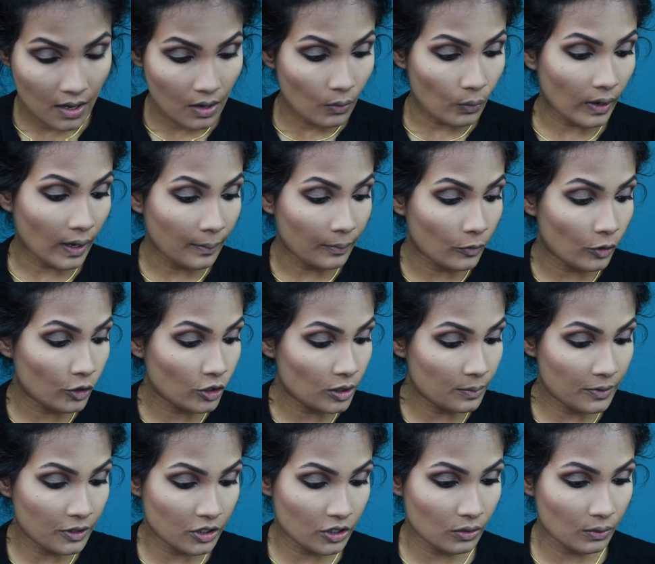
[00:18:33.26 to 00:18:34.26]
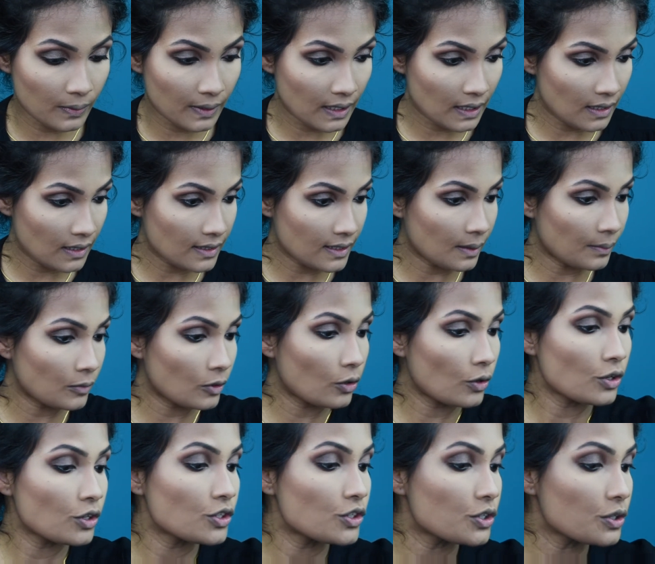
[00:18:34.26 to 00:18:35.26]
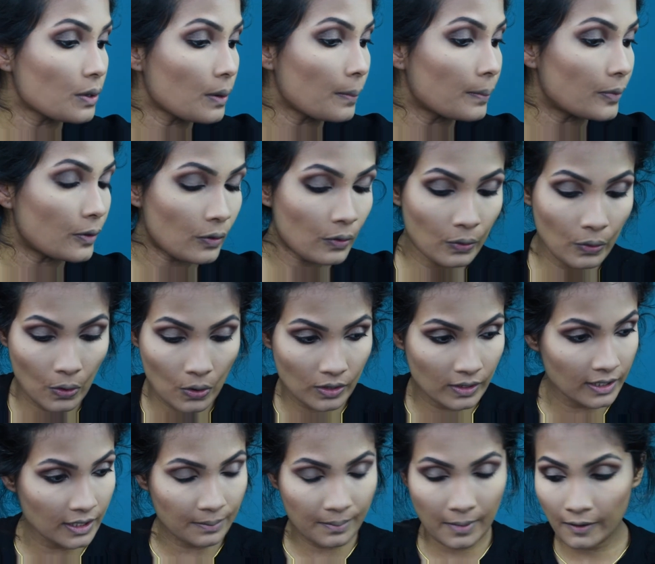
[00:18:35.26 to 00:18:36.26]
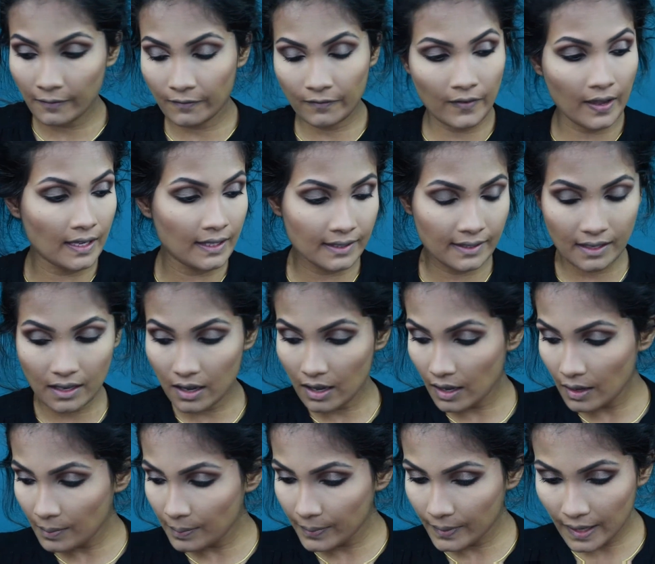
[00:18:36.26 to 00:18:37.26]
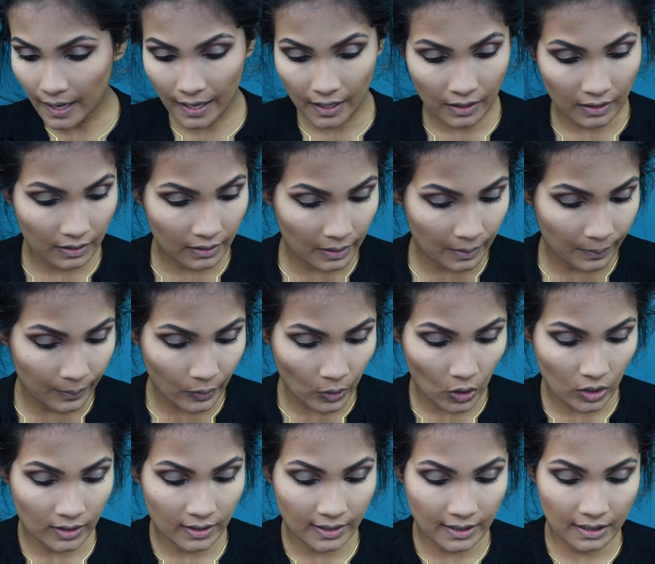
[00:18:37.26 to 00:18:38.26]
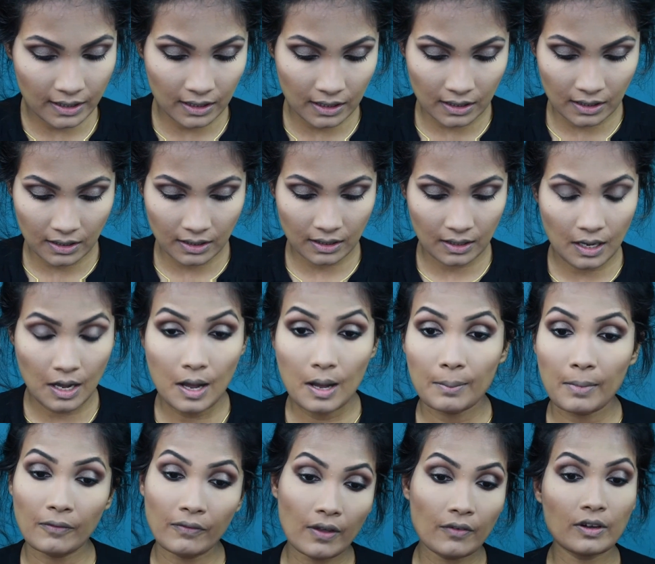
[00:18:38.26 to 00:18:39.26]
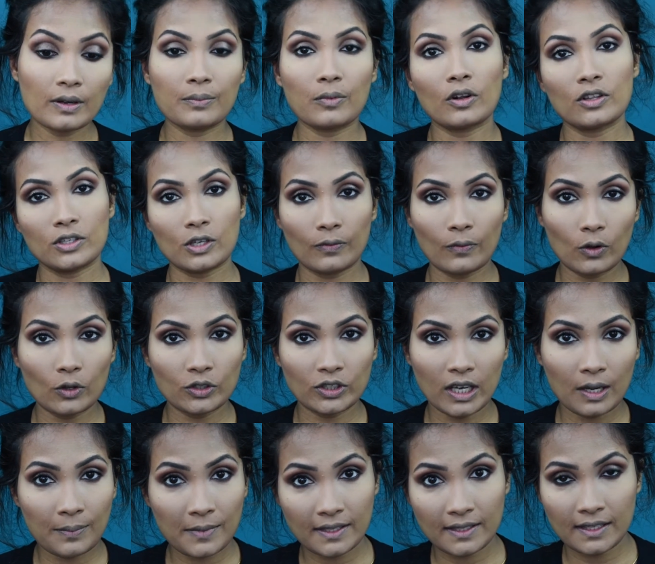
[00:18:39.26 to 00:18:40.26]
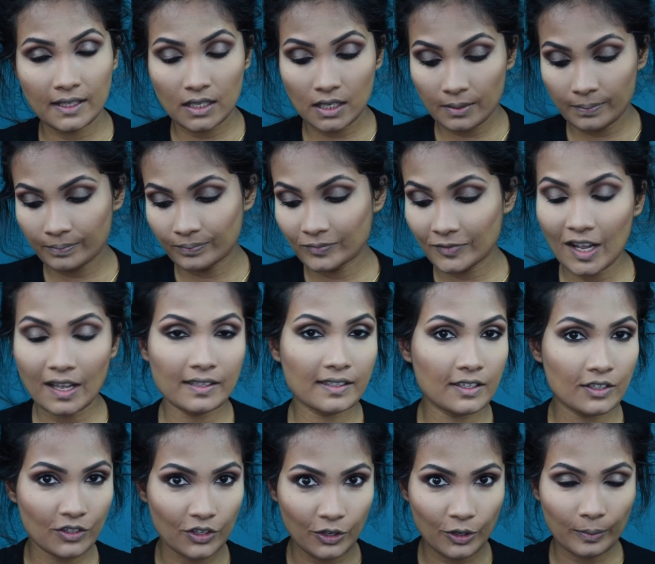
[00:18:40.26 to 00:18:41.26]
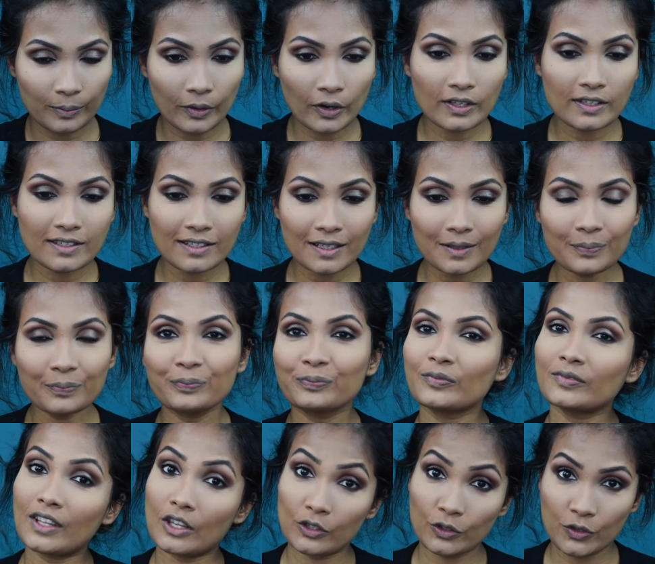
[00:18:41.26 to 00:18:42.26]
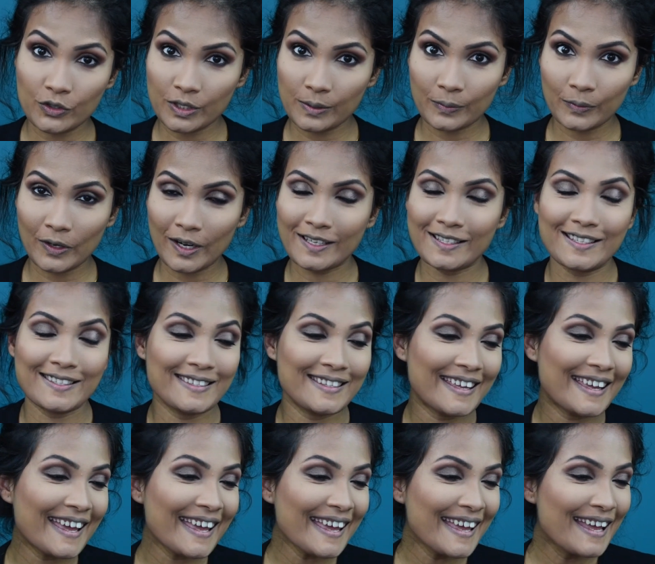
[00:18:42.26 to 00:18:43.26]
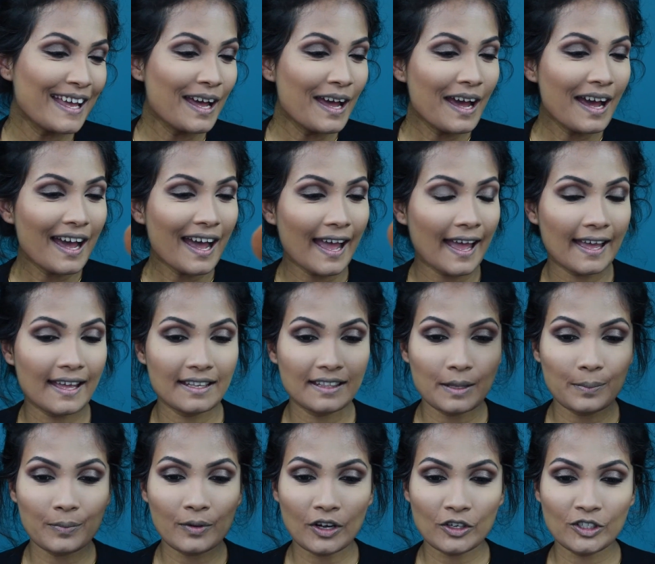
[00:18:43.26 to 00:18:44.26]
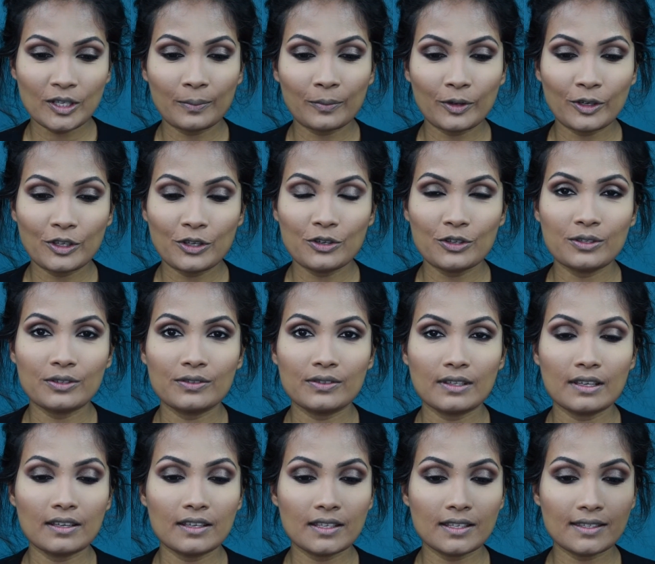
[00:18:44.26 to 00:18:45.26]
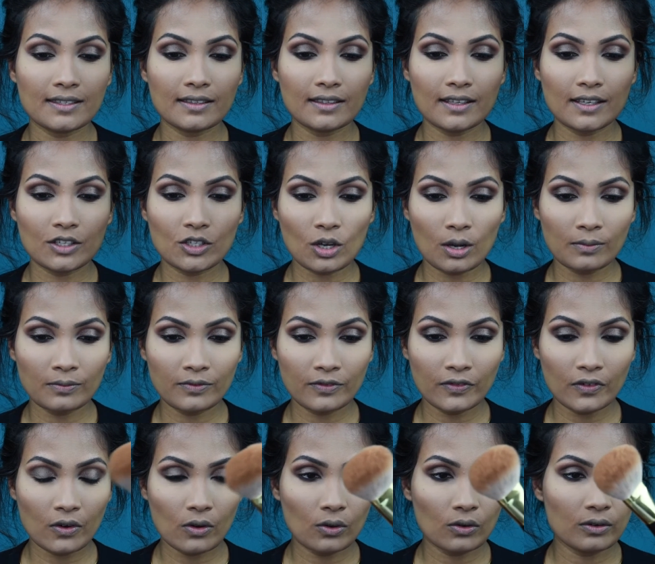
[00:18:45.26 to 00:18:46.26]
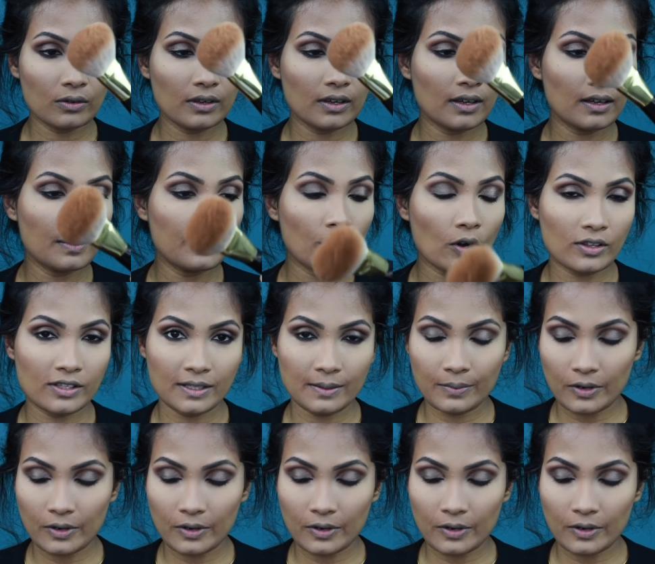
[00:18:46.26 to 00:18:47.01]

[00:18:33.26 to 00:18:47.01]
What I'm going to be doing is I'm going to bronze my face up, and the bronzer, my favorite bronzer of all time is the NARS Casino bronzer. There's no surprises there. And the brush I'm going to use is the Tom Ford bronzer